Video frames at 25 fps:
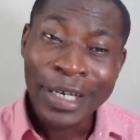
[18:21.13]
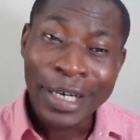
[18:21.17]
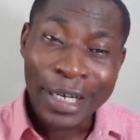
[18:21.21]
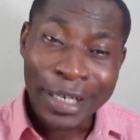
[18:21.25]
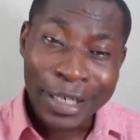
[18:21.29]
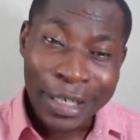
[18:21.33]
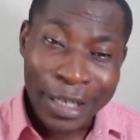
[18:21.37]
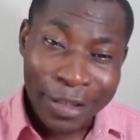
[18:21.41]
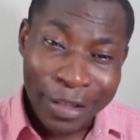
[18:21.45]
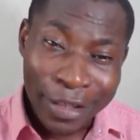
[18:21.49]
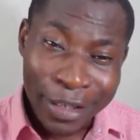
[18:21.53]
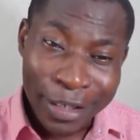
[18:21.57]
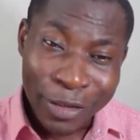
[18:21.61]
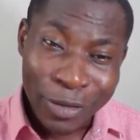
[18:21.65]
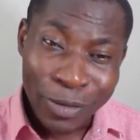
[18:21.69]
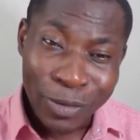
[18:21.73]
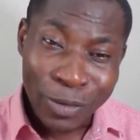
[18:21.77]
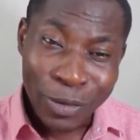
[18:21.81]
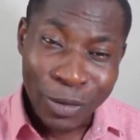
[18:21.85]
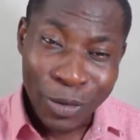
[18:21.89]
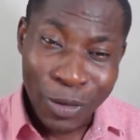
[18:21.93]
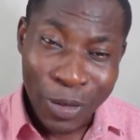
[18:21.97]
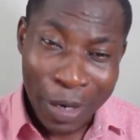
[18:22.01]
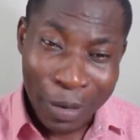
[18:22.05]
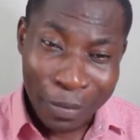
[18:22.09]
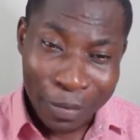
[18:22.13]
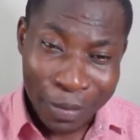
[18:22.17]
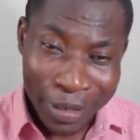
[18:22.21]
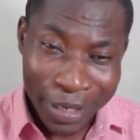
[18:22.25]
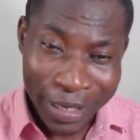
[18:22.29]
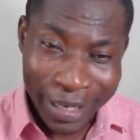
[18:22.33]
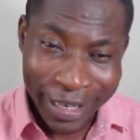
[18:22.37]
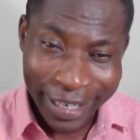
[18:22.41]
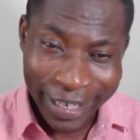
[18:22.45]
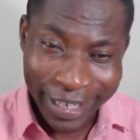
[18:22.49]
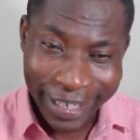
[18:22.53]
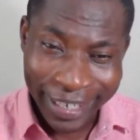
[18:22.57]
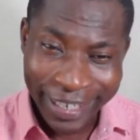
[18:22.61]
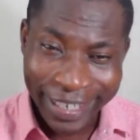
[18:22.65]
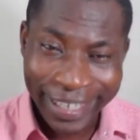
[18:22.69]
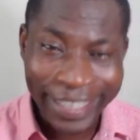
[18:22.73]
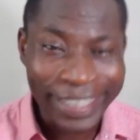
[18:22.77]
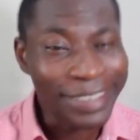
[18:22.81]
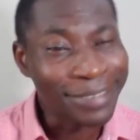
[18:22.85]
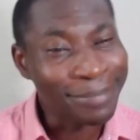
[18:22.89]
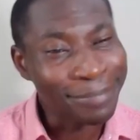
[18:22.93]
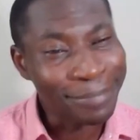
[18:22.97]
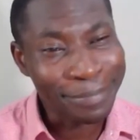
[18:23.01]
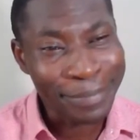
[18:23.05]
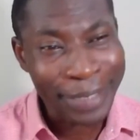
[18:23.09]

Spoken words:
Other things will show up and